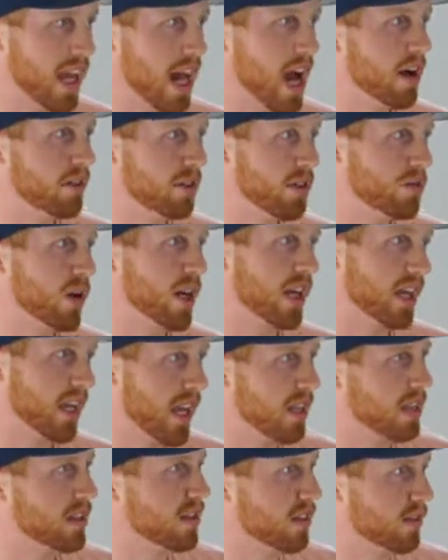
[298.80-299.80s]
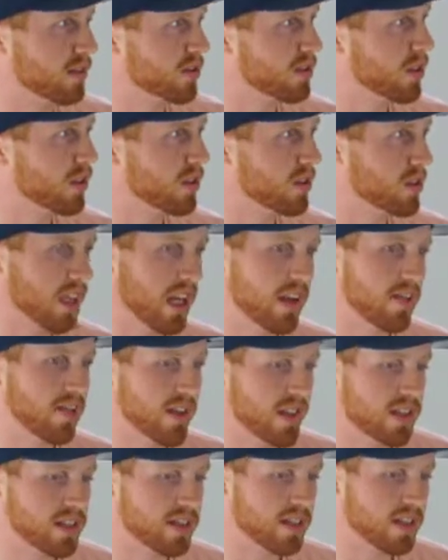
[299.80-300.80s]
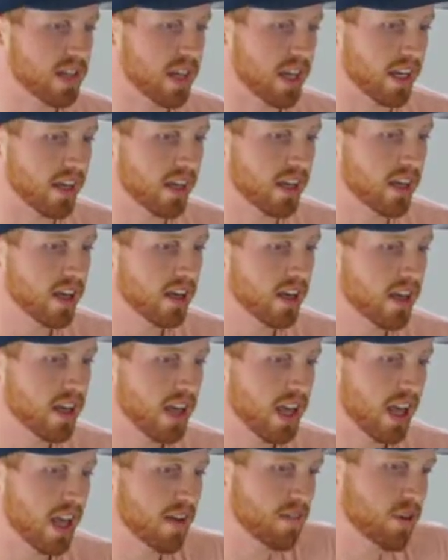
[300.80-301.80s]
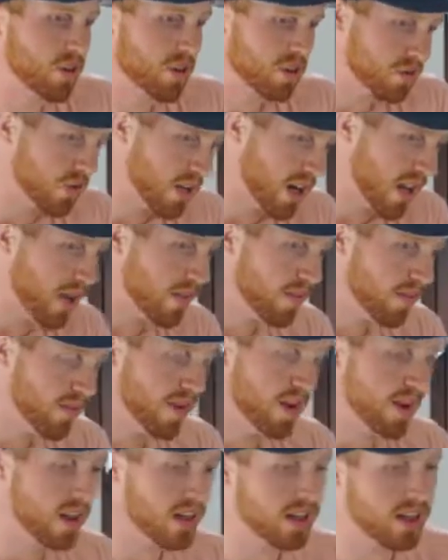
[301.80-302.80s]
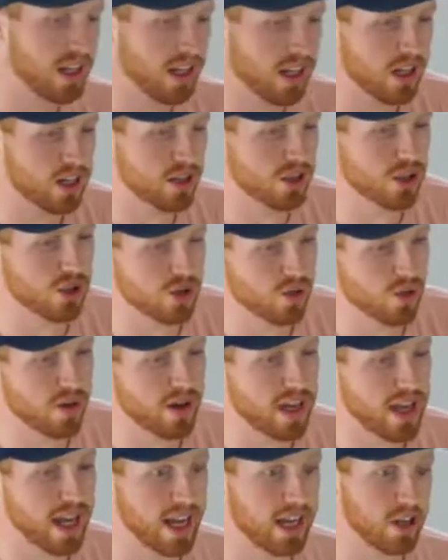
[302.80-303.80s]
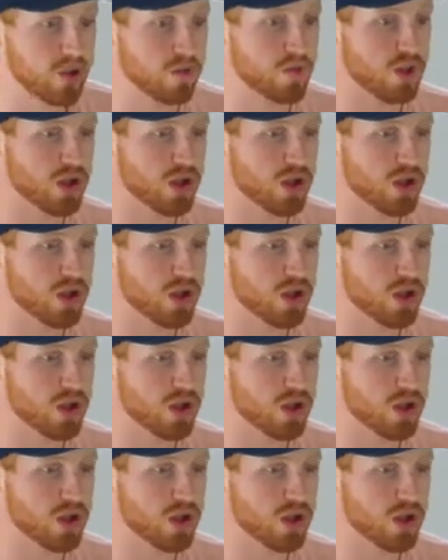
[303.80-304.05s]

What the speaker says: And how do you want to get to those goals? If it's like, if you just want to have fun, like enjoy it, and you